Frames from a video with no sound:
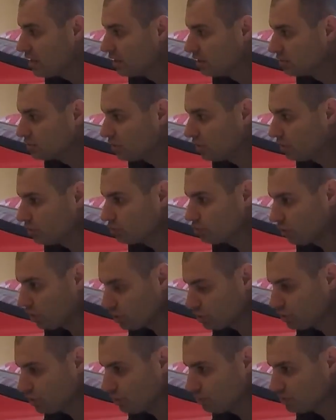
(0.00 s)
So the truck
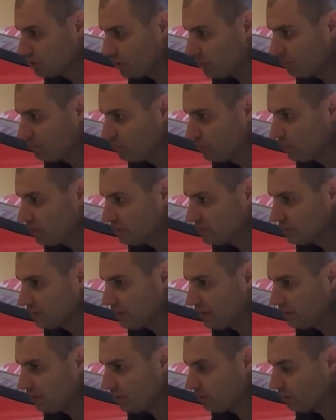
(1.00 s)
shows up a few days
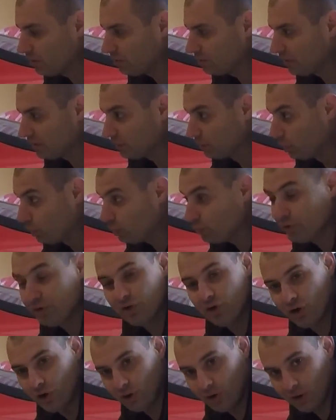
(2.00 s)
later, they load the
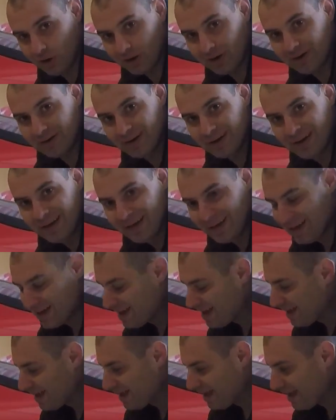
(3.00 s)
car,
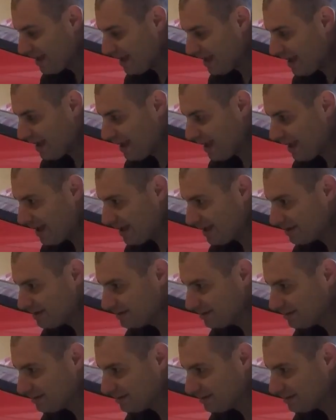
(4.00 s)
and